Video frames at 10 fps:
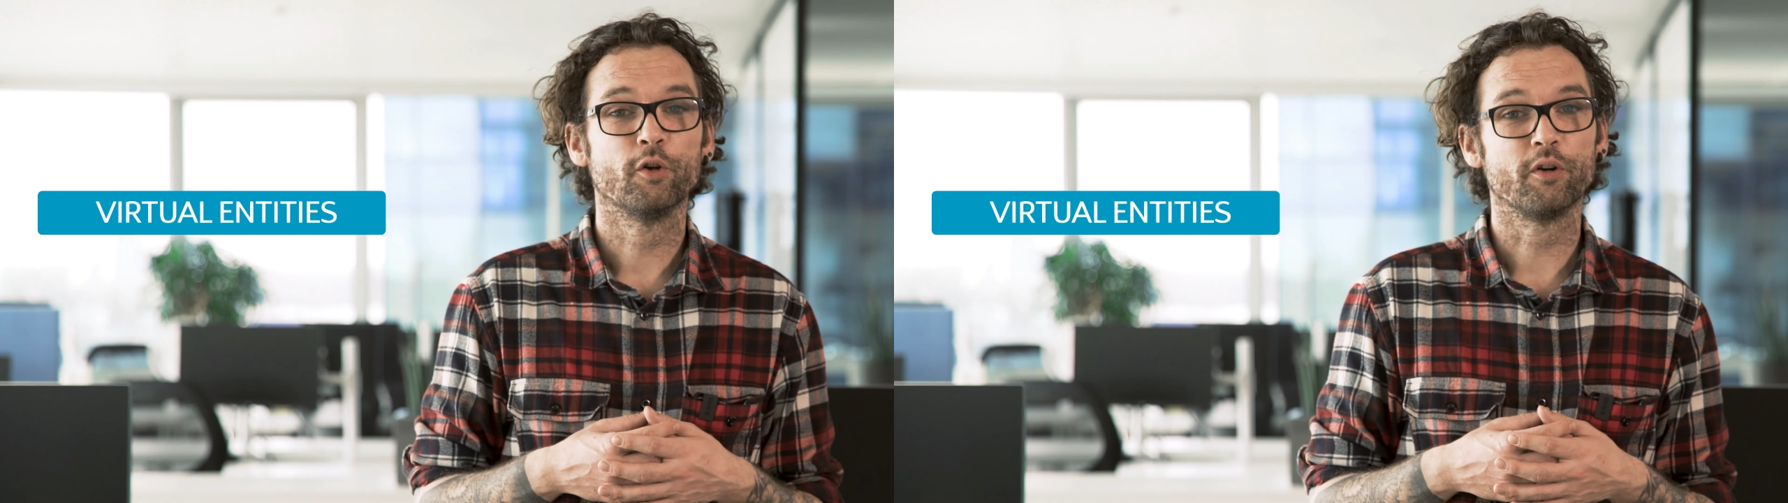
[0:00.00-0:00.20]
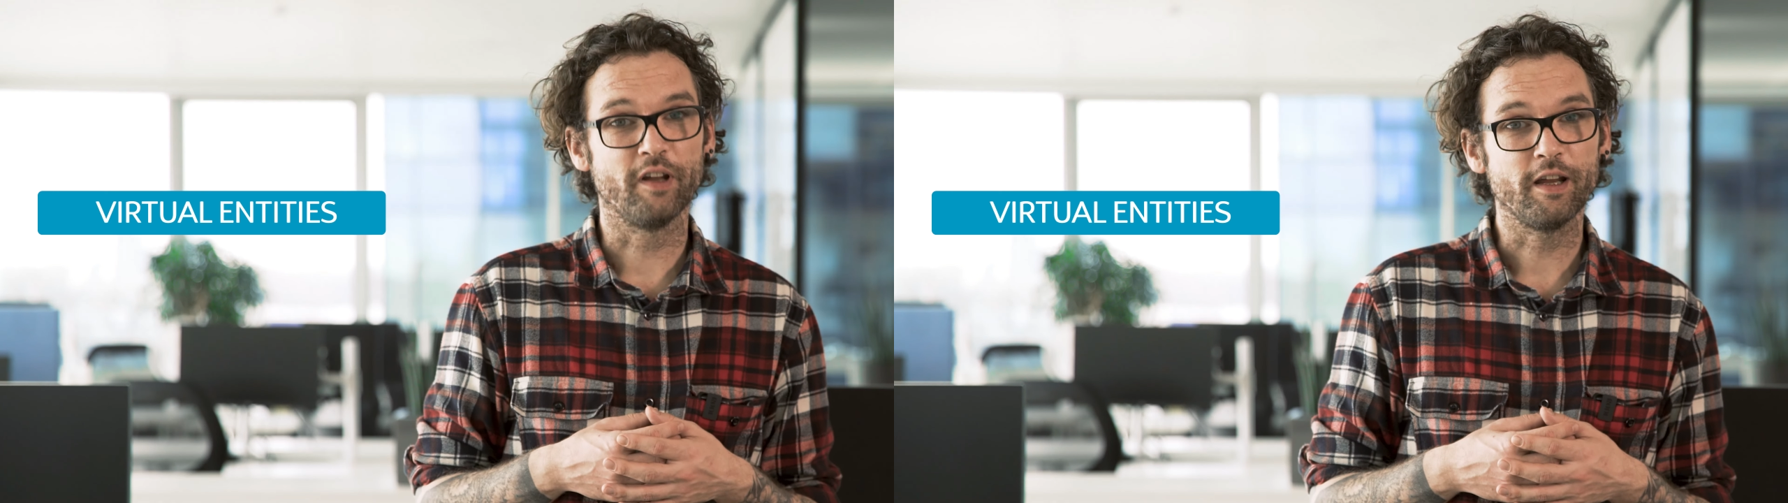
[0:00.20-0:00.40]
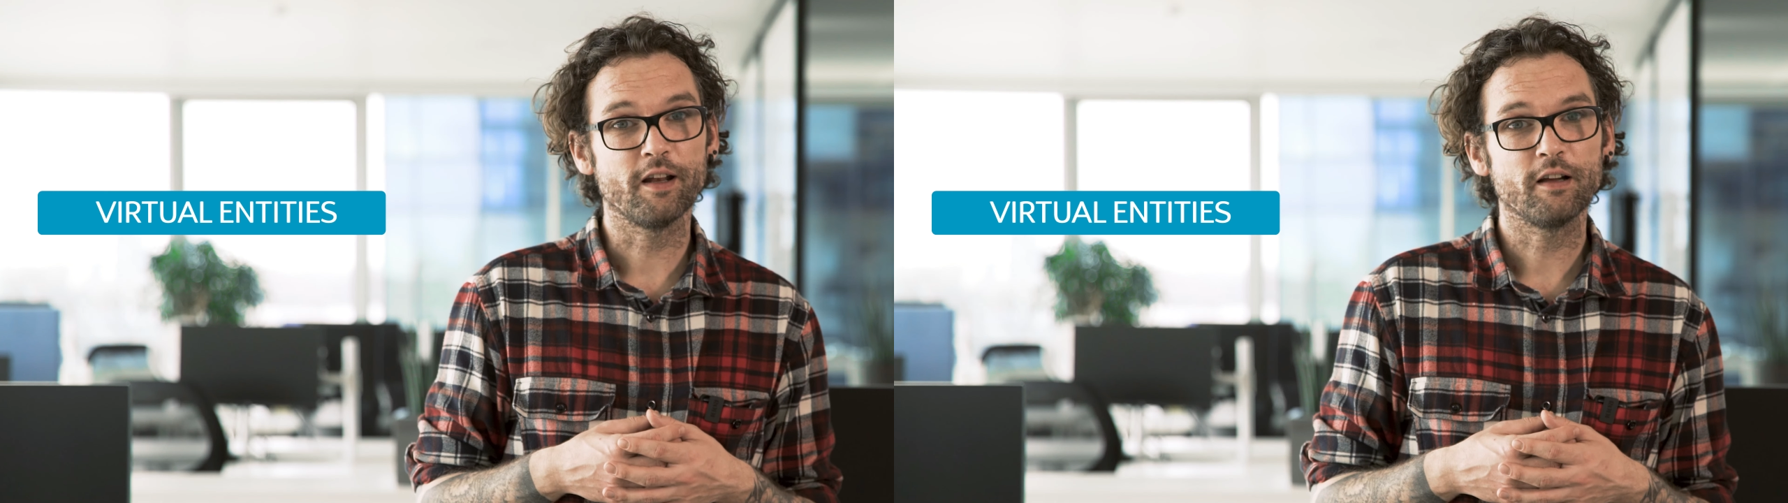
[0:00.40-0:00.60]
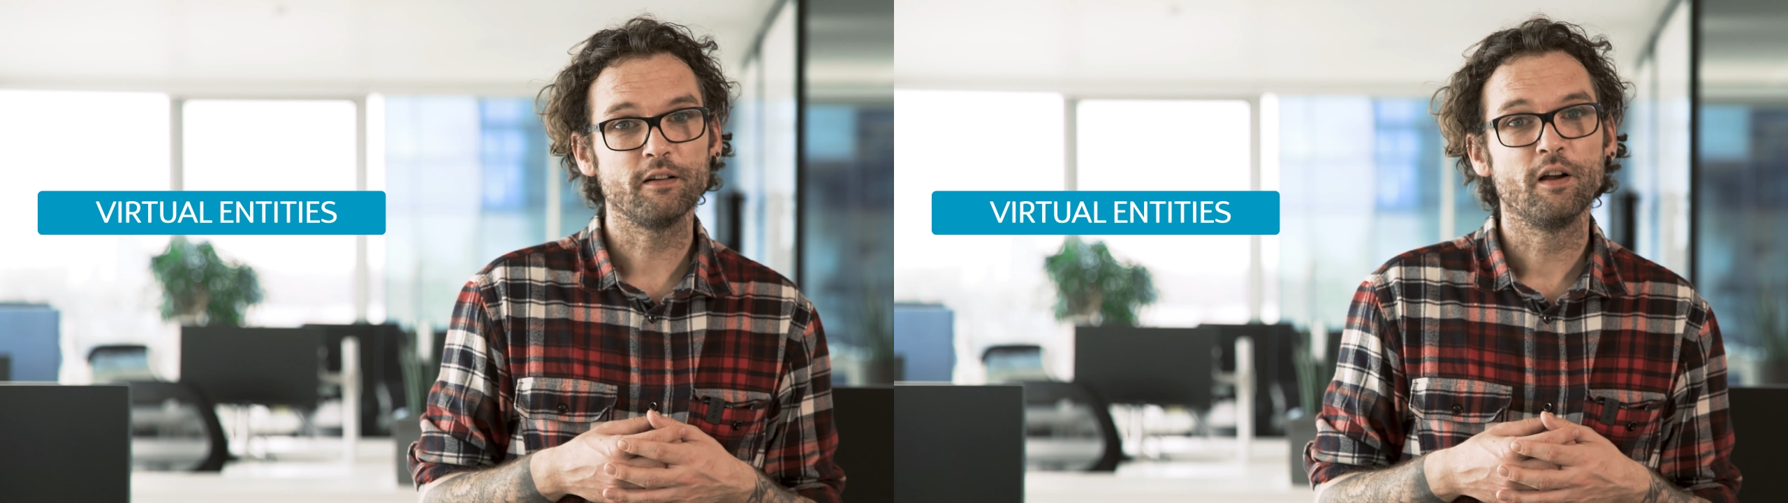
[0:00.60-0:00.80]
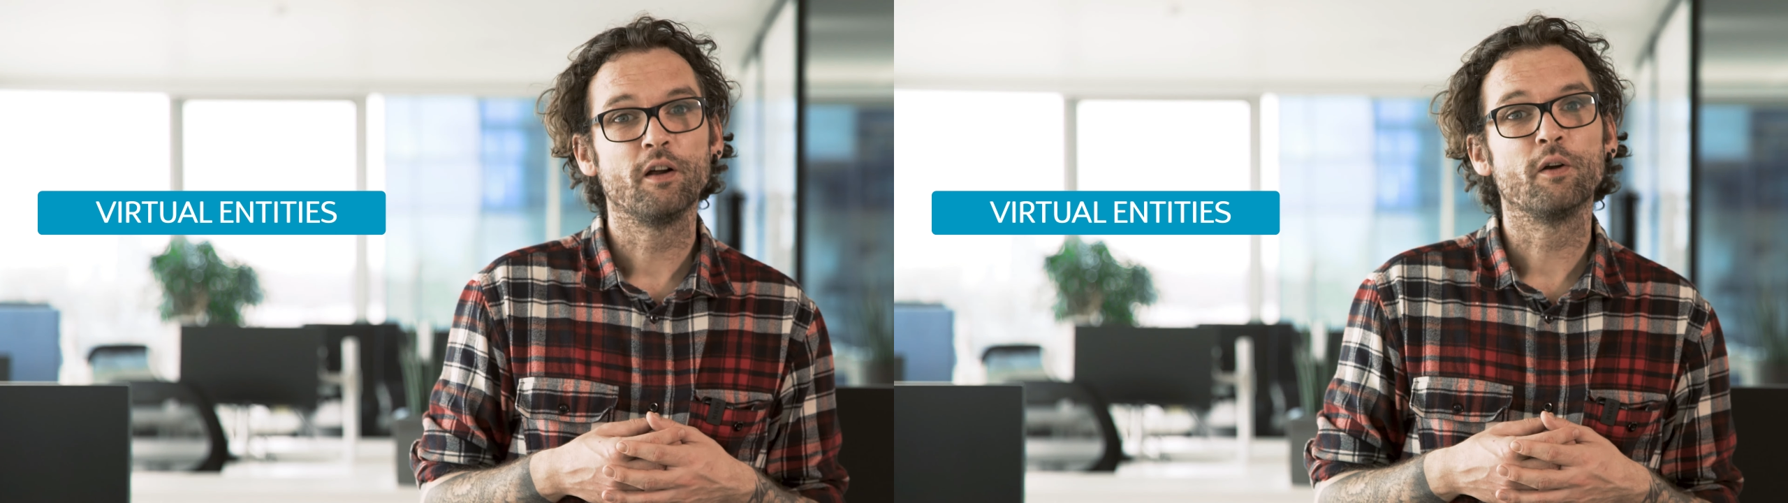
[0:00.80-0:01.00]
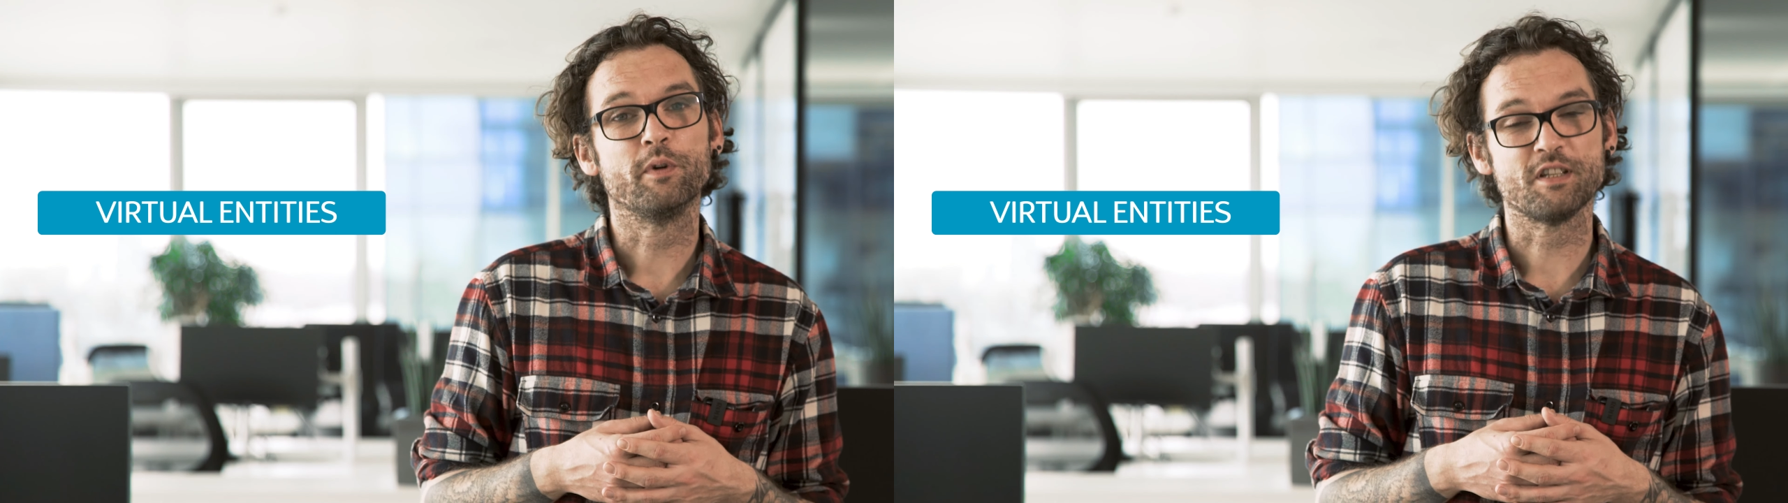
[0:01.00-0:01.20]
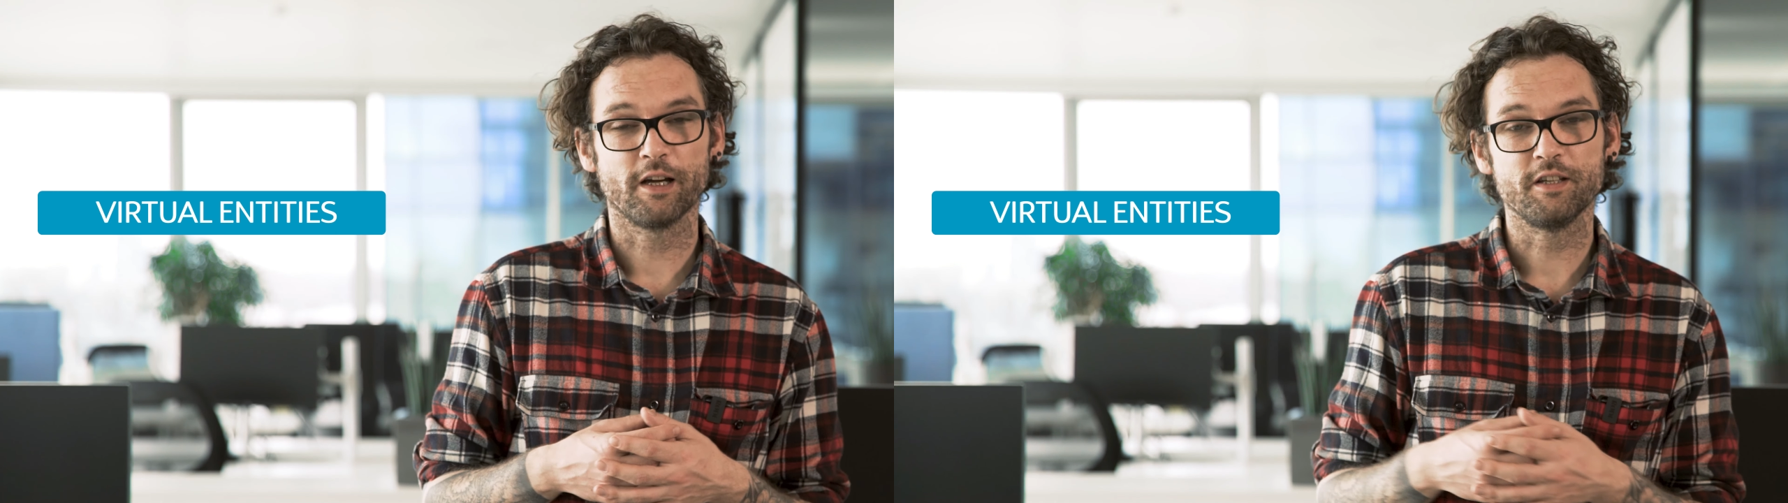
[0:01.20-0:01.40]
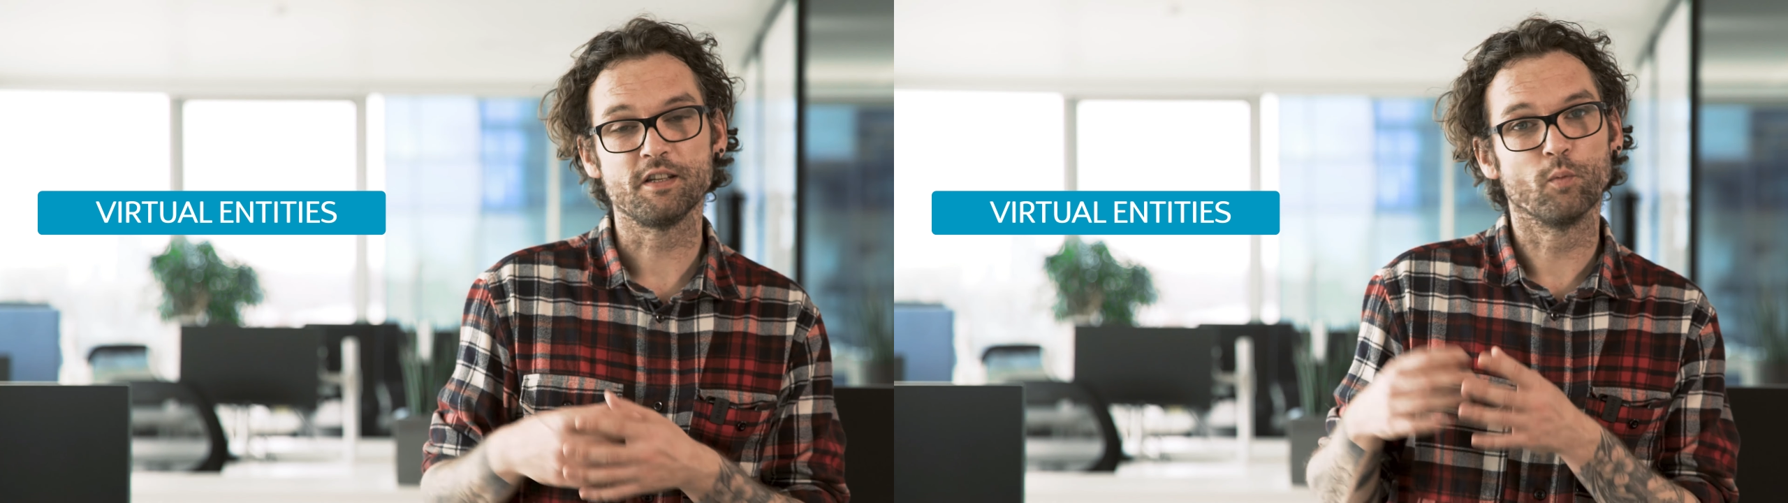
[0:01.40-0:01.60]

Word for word: Your data resides